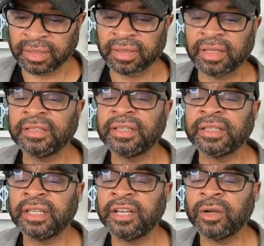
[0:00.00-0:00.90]
It
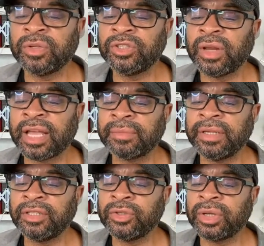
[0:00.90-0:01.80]
says here, would you like me
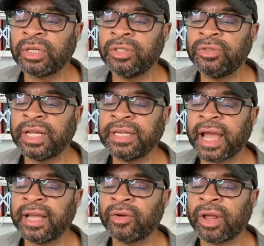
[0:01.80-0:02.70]
to include a
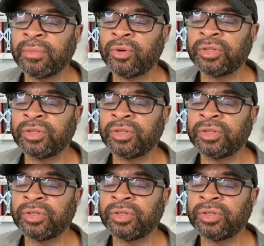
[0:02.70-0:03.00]
diagram or